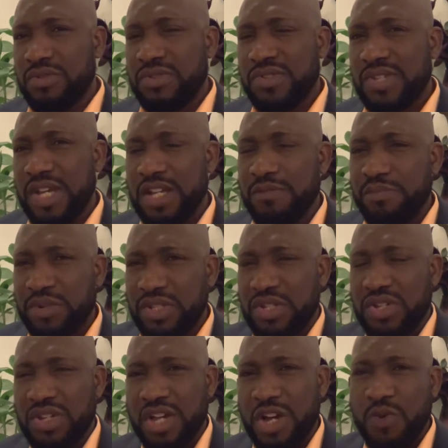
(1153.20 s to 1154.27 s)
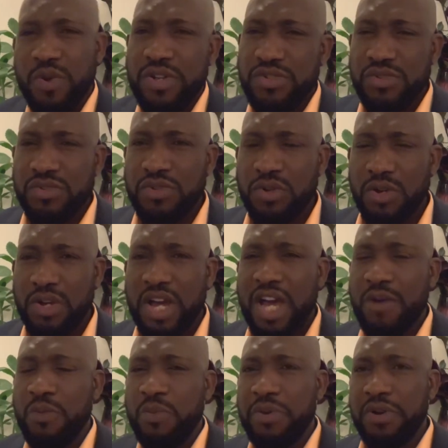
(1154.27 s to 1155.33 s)
said British Airways,
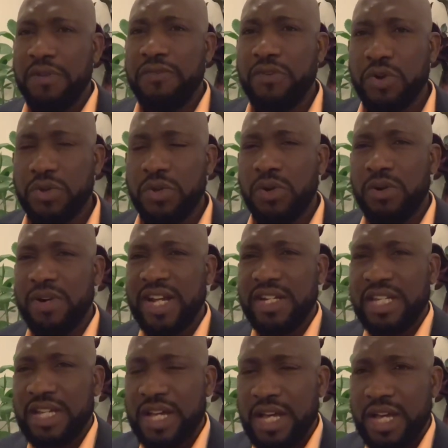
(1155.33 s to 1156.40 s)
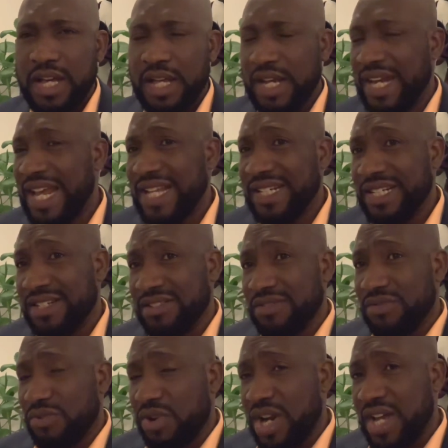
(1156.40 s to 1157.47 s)
we revoke your
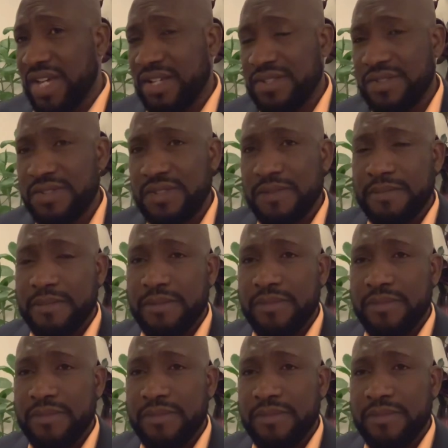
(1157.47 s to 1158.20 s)
landing rights.